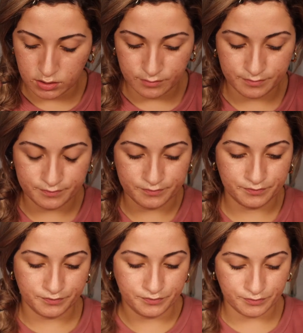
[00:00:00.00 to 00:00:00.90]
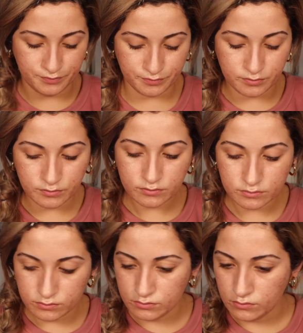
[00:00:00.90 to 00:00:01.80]
Pro Filter Foundation.
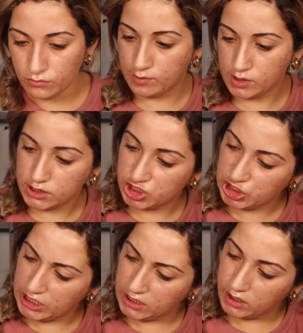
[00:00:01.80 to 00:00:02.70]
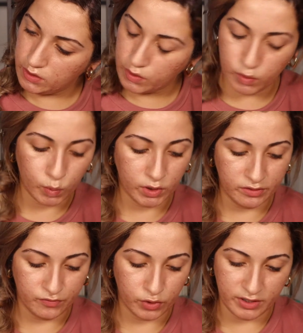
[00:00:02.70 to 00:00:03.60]
I am in the shade
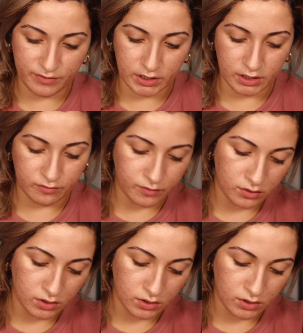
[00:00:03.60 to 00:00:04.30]
145.